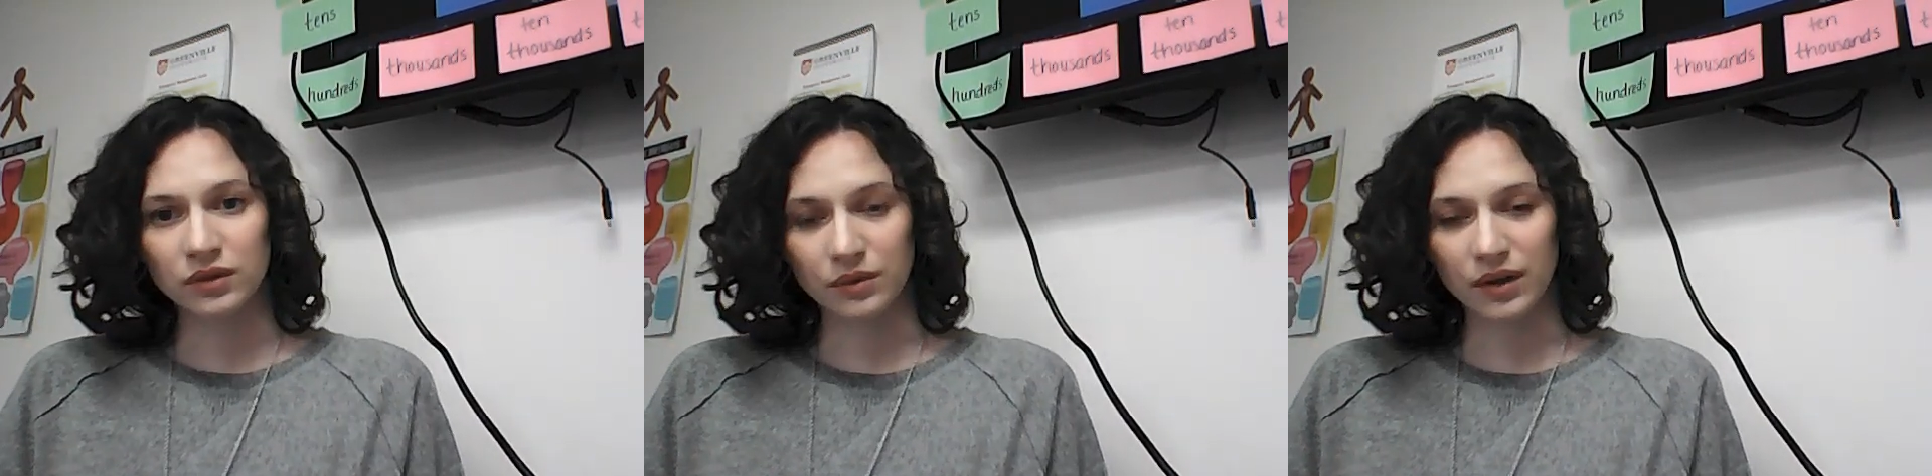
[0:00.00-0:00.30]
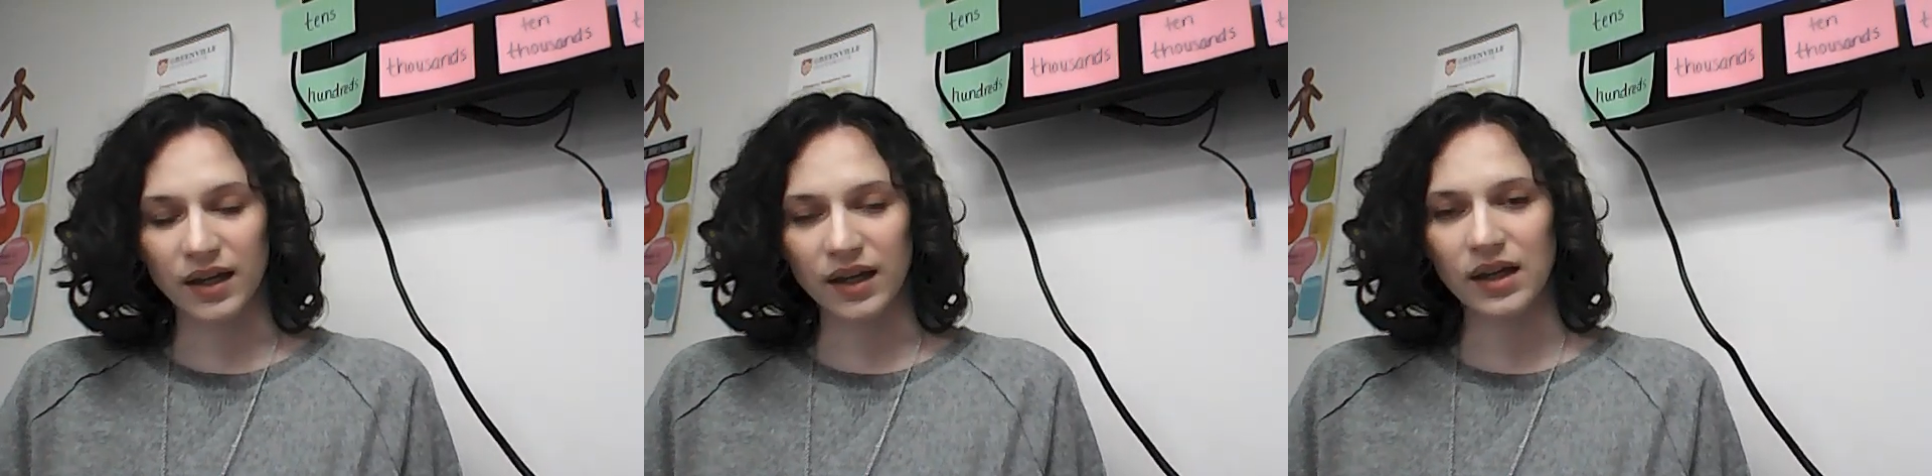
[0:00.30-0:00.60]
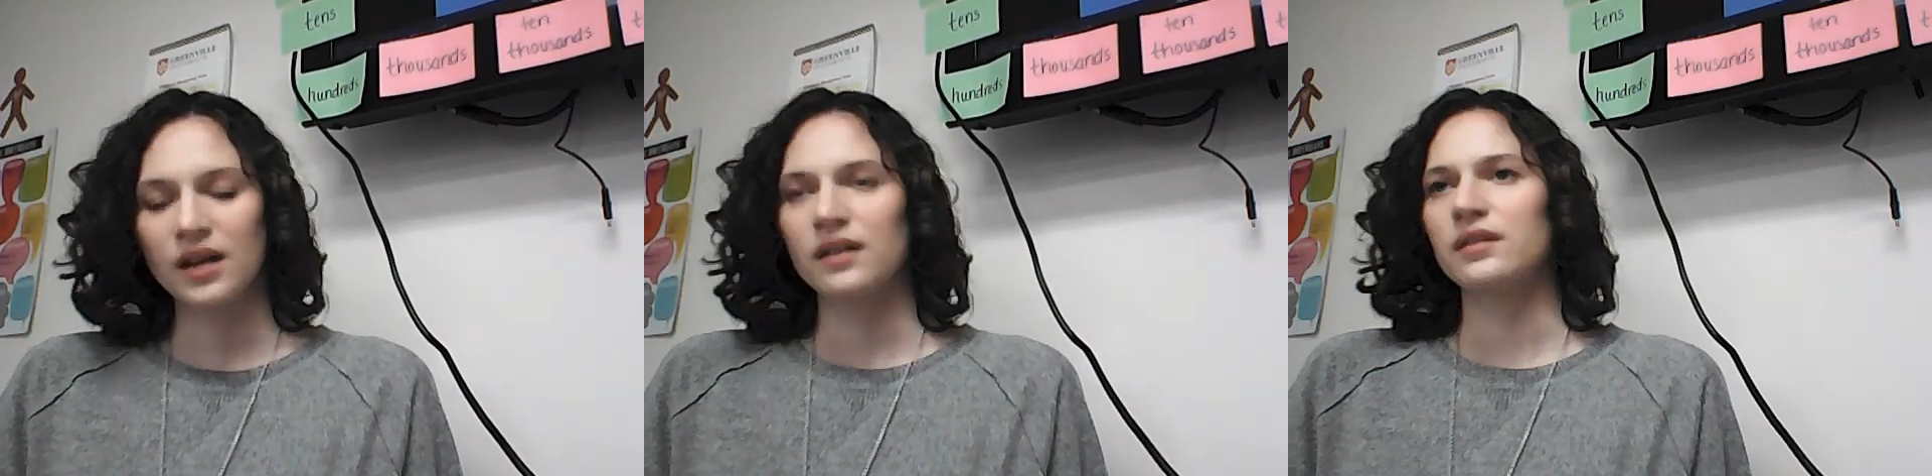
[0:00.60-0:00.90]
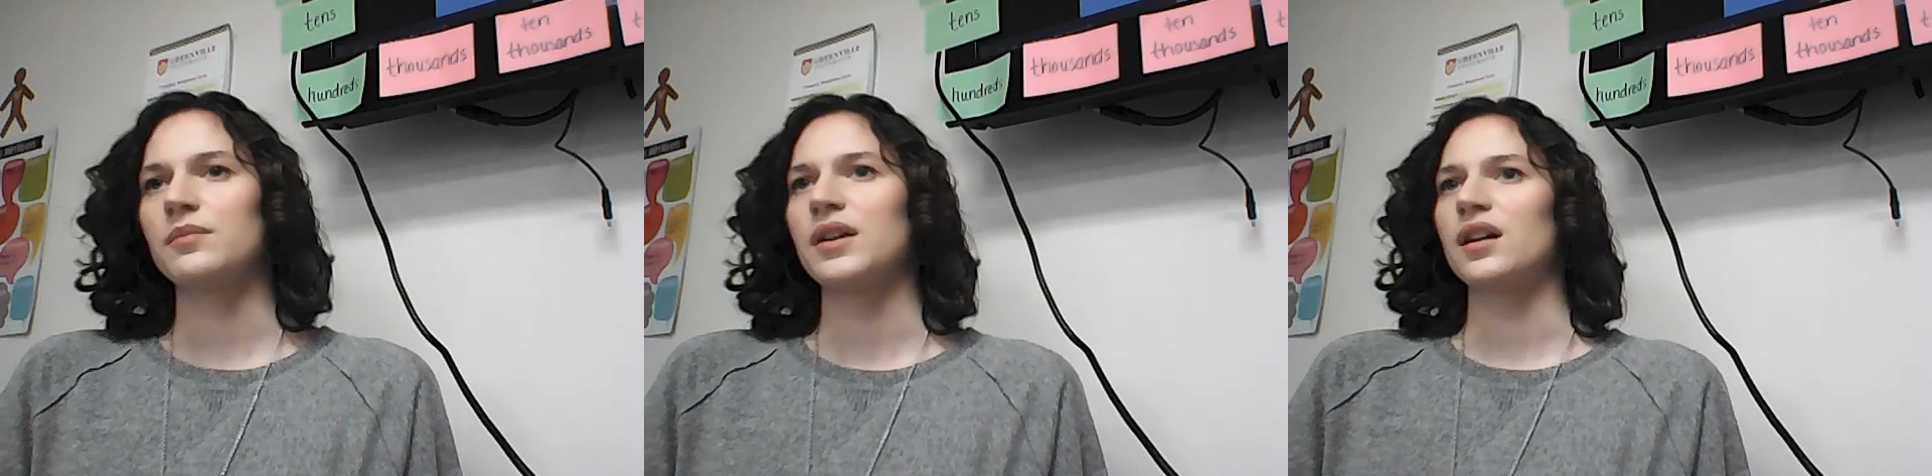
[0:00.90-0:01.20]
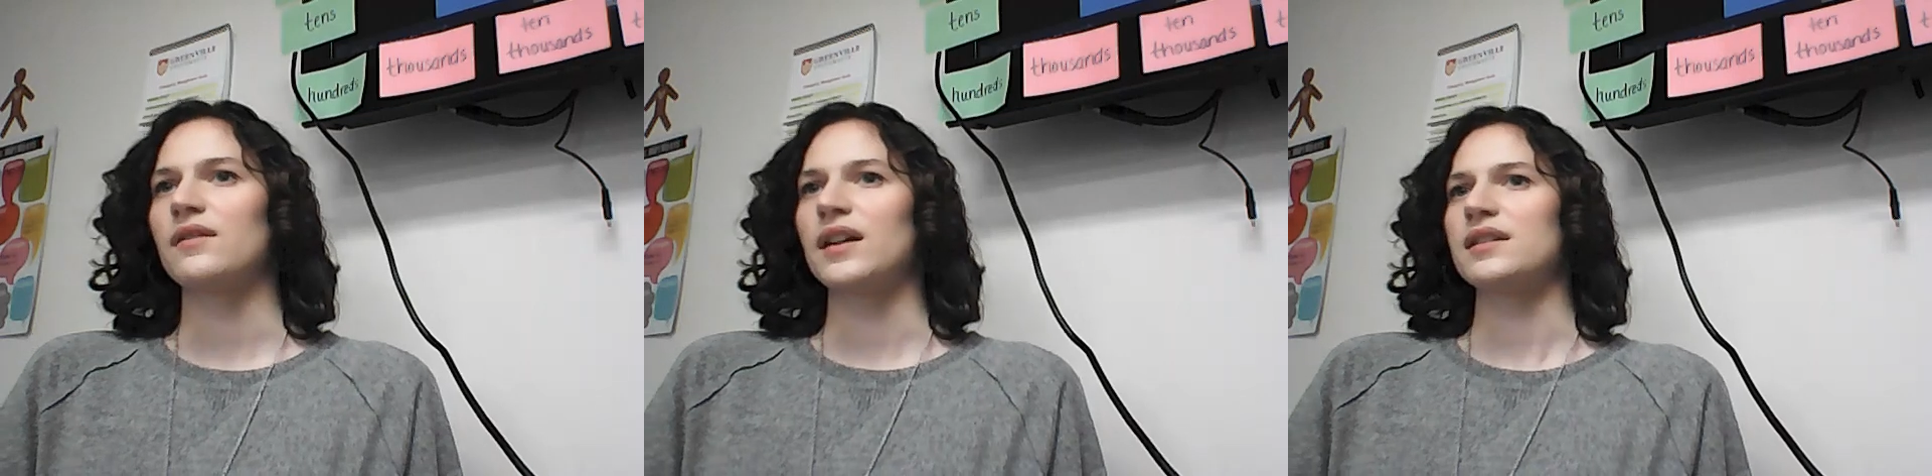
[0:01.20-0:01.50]
okay, the meaning
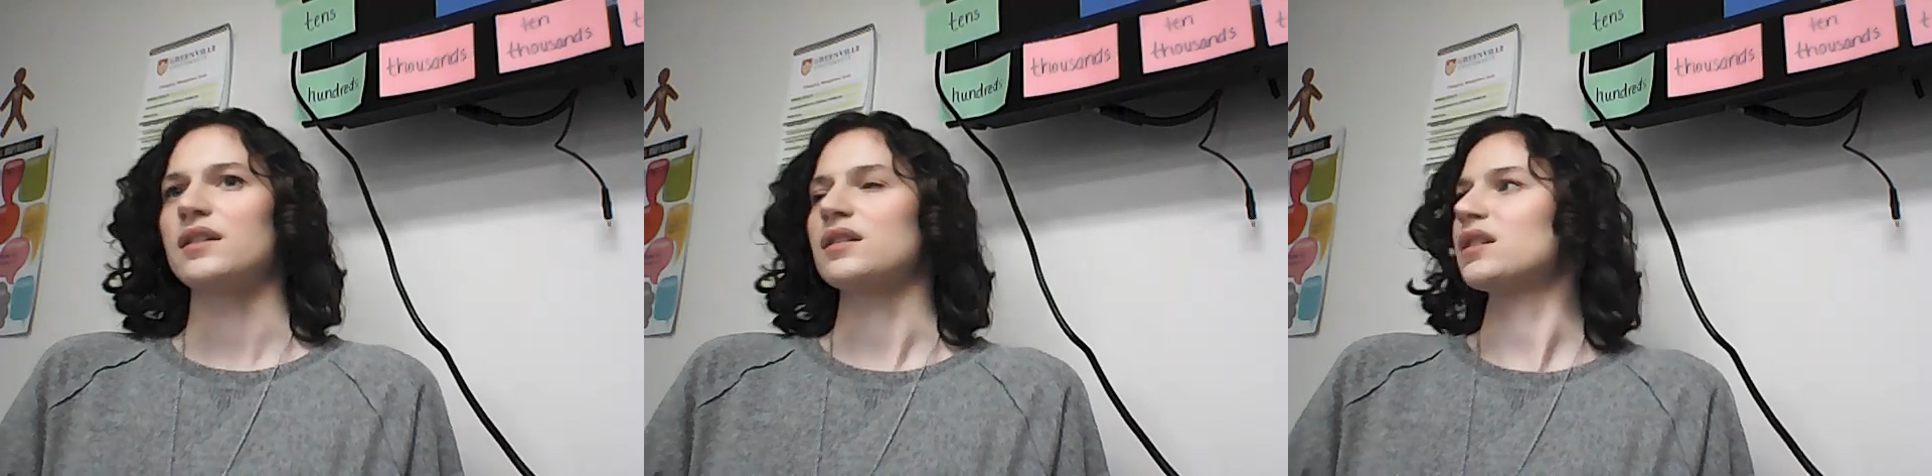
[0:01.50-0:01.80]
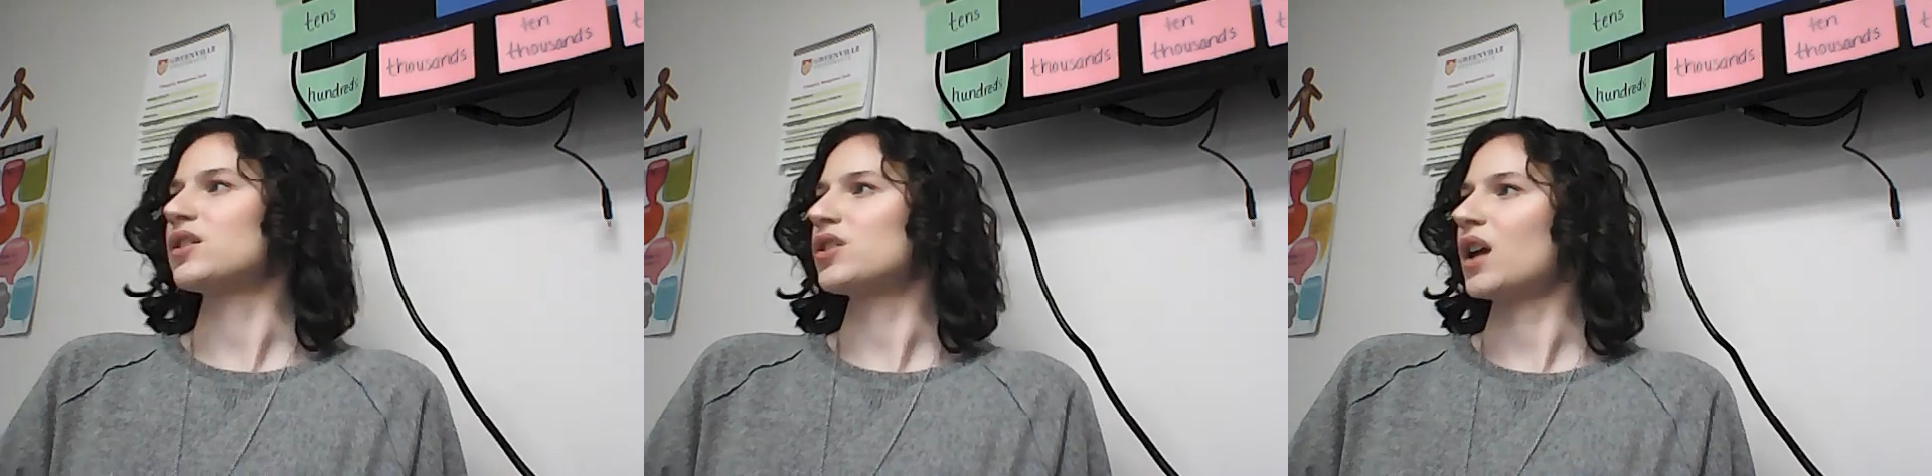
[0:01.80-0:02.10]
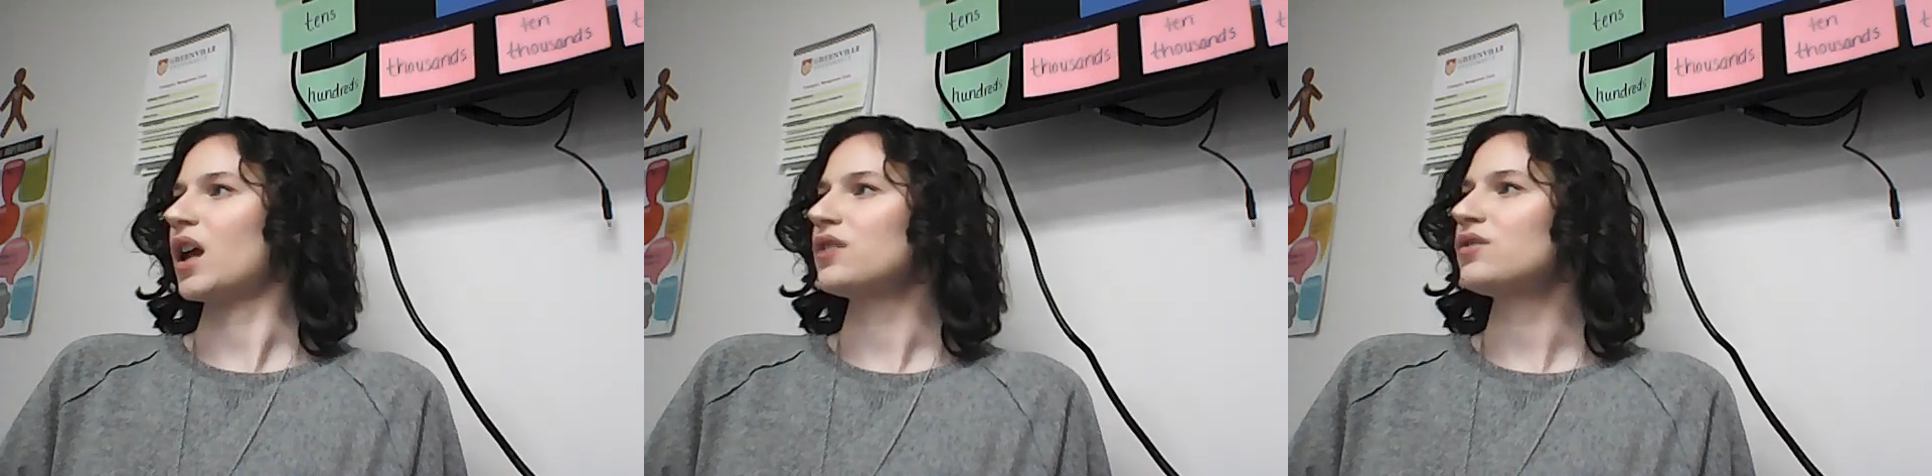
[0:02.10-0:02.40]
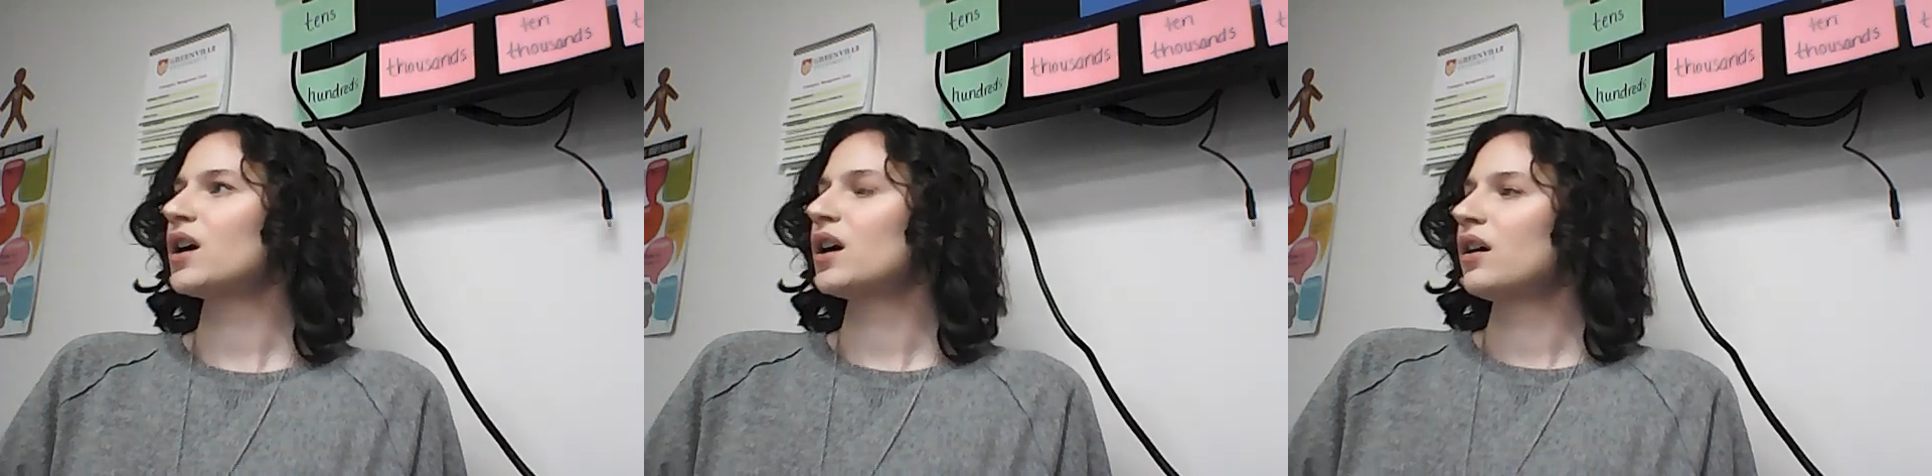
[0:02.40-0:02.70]
of that sentence can change.